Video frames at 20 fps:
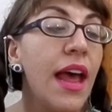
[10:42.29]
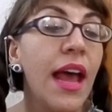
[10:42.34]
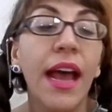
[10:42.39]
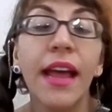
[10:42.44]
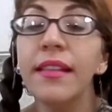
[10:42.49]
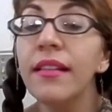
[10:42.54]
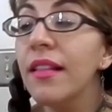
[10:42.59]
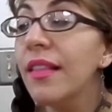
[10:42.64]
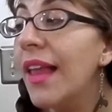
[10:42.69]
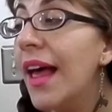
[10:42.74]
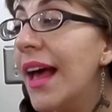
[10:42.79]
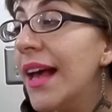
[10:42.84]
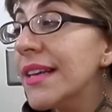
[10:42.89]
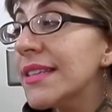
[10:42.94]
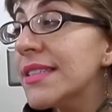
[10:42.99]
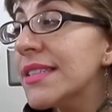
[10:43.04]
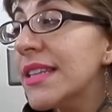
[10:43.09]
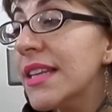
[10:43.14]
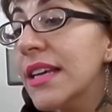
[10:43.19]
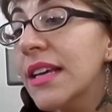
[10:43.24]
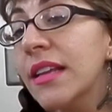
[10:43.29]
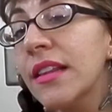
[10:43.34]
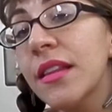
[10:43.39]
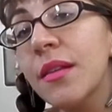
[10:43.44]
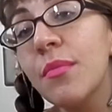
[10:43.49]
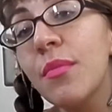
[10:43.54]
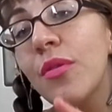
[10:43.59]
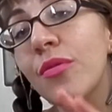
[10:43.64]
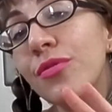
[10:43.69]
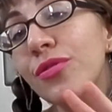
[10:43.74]
And the last thing, the
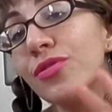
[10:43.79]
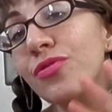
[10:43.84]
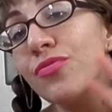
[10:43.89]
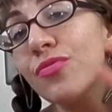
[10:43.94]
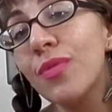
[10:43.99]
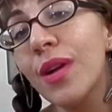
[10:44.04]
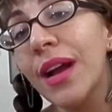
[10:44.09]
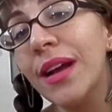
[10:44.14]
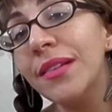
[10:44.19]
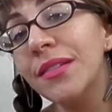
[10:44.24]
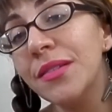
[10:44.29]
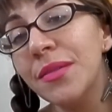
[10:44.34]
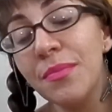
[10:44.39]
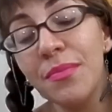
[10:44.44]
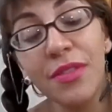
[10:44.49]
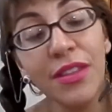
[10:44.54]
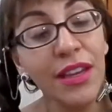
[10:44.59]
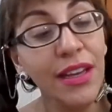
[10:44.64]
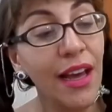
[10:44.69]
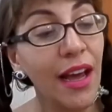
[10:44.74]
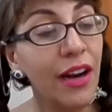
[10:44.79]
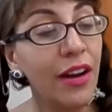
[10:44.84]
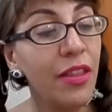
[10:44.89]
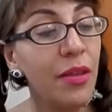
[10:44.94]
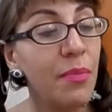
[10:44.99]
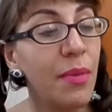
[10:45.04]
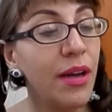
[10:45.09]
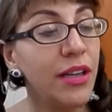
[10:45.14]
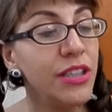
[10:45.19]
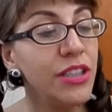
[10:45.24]
most random thing out of
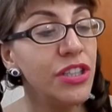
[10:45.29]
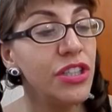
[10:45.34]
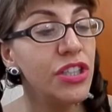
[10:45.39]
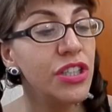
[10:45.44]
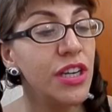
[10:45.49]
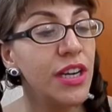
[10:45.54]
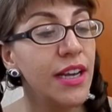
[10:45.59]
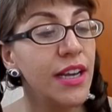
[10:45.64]
the bunch,